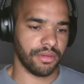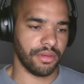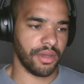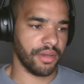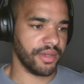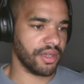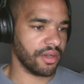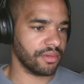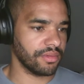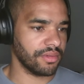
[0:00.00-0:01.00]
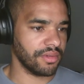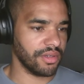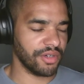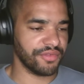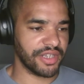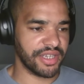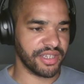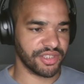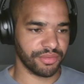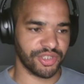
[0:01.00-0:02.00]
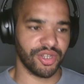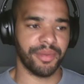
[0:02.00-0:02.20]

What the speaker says: There we go. Lovely. So we stop